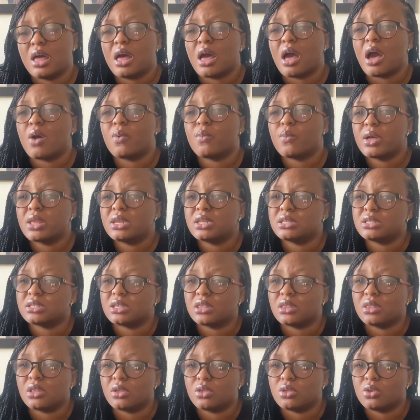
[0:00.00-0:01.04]
And when it's in
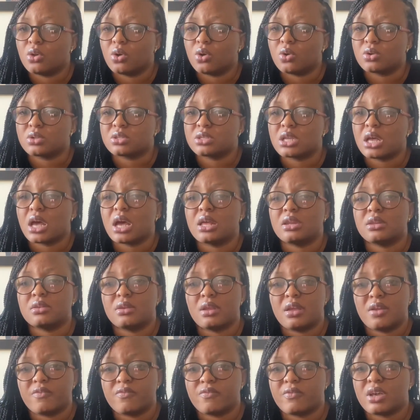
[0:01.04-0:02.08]
the duct and
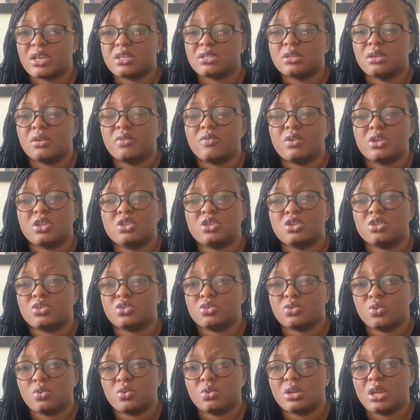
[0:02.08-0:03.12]
invasive, it is
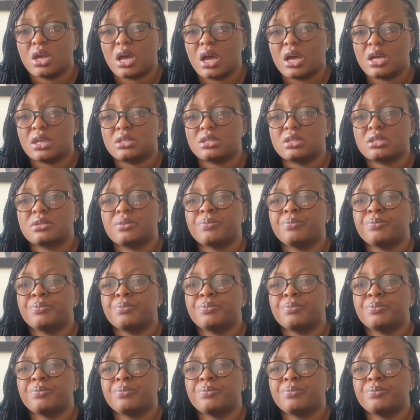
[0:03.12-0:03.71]
known as